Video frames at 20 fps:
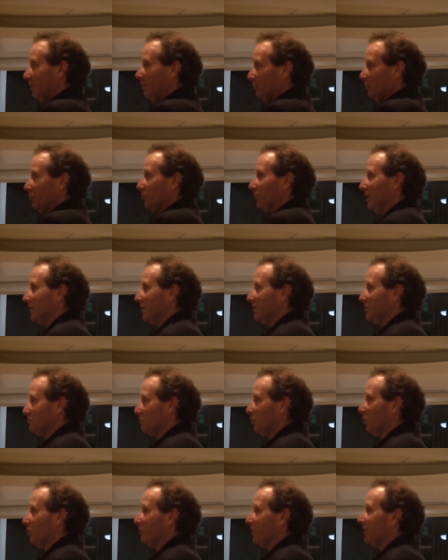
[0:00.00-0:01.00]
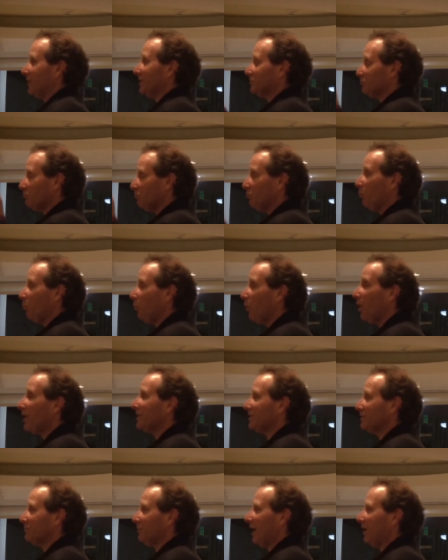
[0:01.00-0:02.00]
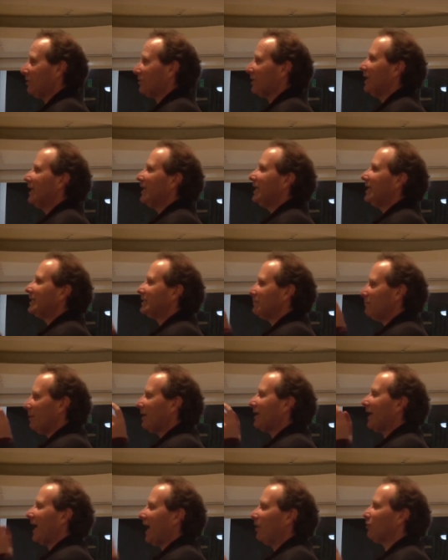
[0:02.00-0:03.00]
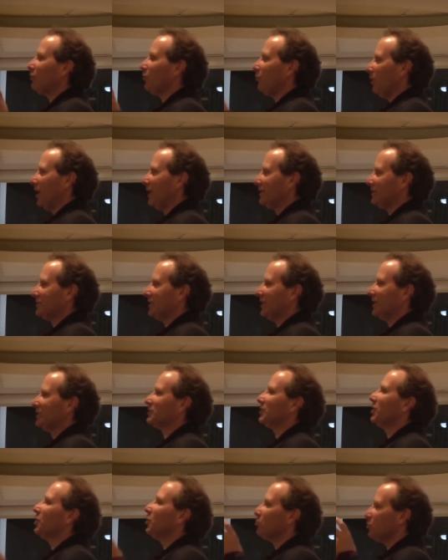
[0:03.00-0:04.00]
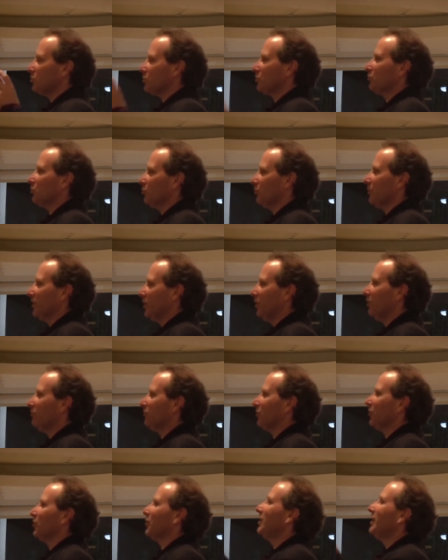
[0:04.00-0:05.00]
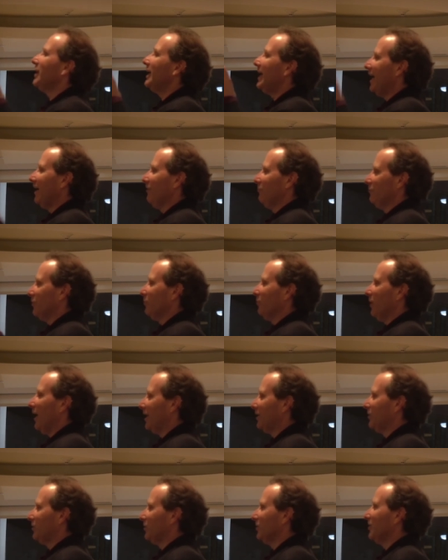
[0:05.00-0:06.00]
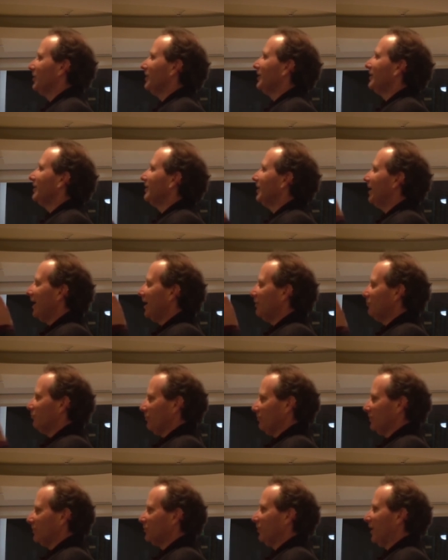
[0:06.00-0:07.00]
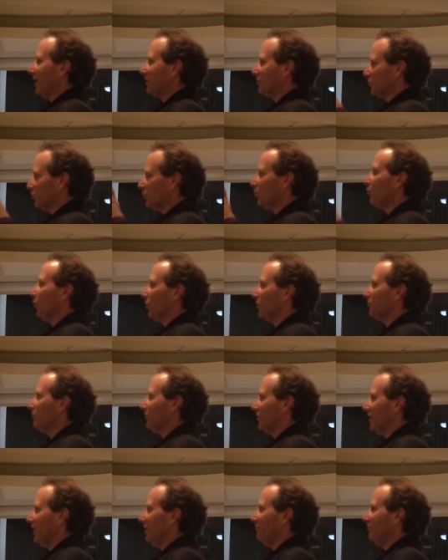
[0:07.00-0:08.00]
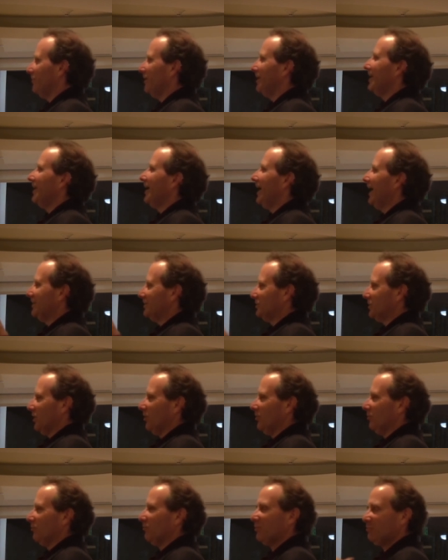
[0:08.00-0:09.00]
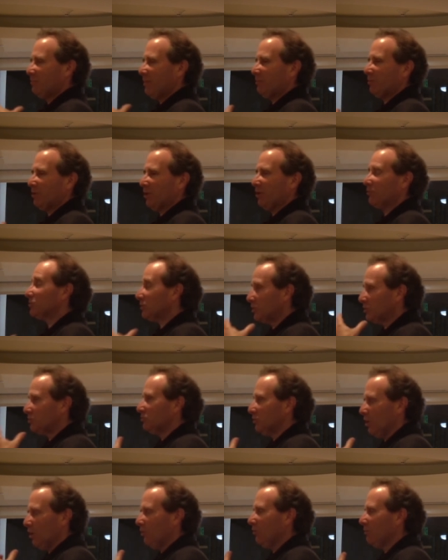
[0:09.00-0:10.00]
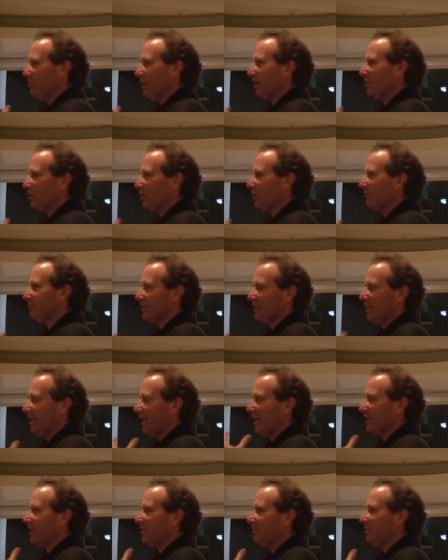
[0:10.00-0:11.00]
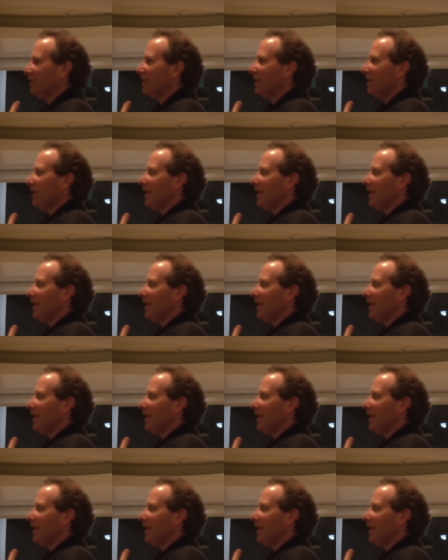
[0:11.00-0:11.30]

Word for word: people to read this book, because what it's about is about how the Weinsteins were screwing over every writer and director who worked for them. And so when people go, "Did you know about Harvey?" I go,